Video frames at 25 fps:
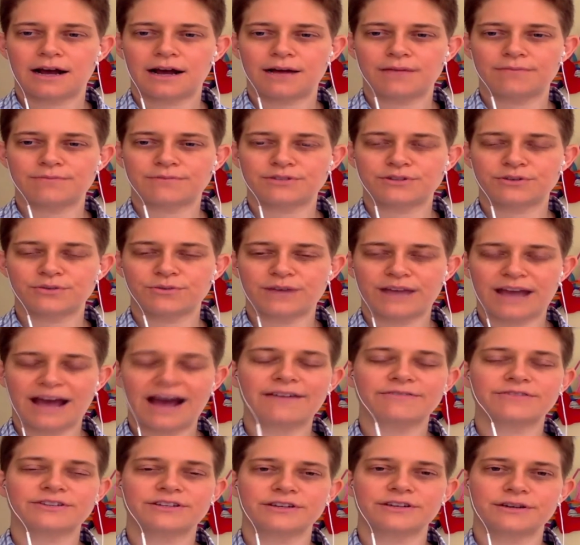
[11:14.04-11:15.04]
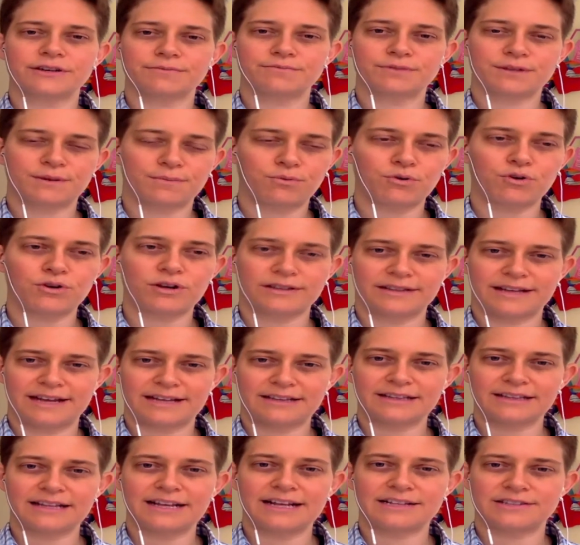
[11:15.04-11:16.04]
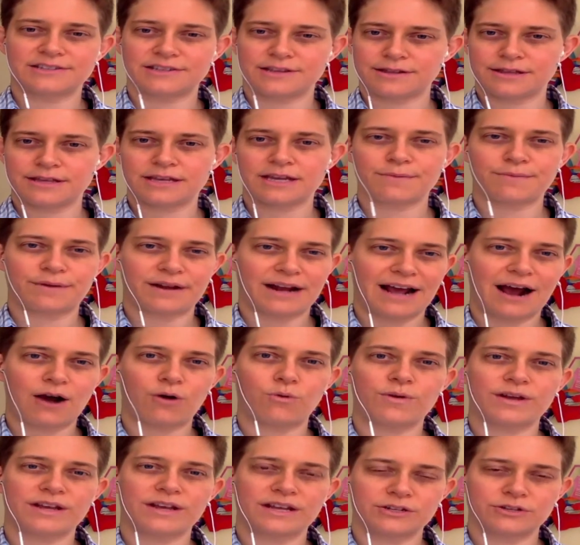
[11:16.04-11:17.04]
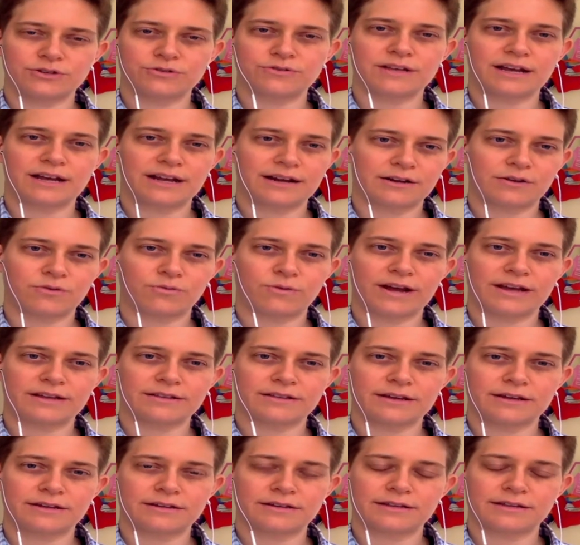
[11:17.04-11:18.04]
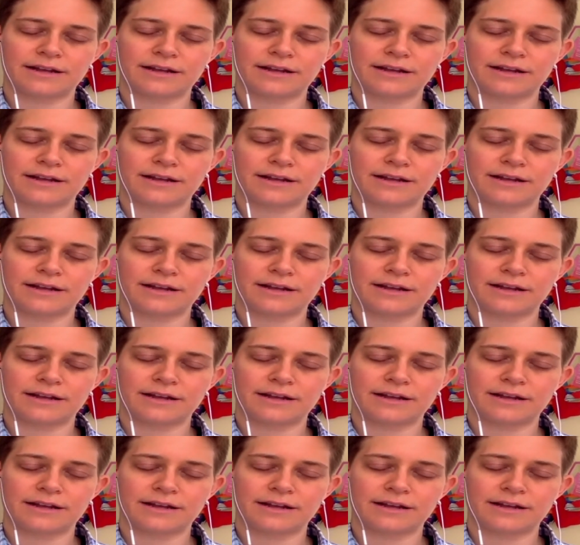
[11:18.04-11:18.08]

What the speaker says: So we have to put on that lens and think about how we can do that in a way that